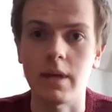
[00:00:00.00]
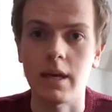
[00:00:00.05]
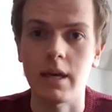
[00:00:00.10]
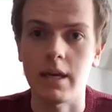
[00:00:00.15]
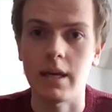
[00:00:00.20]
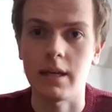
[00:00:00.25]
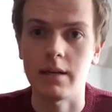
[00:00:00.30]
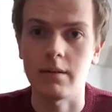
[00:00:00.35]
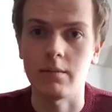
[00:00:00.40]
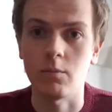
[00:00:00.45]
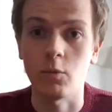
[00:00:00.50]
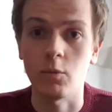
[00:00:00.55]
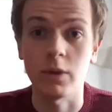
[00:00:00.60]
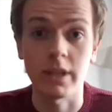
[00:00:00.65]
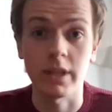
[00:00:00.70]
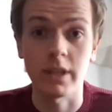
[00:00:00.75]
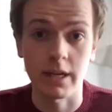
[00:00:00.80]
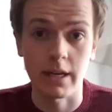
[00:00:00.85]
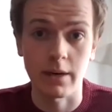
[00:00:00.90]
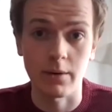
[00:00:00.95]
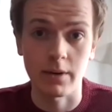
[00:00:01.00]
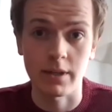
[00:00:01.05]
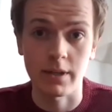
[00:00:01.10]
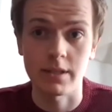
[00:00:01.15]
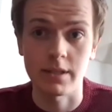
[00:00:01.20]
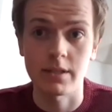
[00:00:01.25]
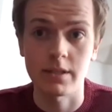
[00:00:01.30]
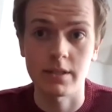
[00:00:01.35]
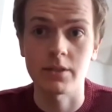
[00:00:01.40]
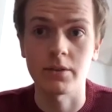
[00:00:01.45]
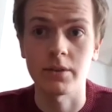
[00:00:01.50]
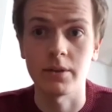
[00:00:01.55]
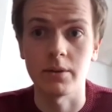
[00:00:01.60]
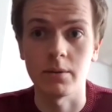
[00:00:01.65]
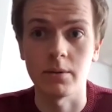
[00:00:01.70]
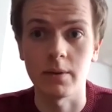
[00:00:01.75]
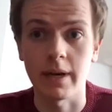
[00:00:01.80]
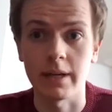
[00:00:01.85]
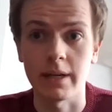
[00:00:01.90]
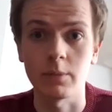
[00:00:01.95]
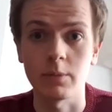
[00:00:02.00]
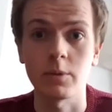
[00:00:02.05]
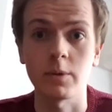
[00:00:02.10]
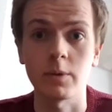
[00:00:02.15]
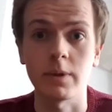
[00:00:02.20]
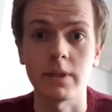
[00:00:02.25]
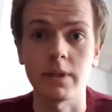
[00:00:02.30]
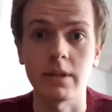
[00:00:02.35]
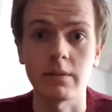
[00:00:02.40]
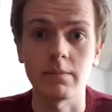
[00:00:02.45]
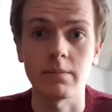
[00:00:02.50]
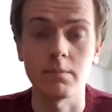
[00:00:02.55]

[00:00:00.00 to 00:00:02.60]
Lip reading: in within areas, so you end up between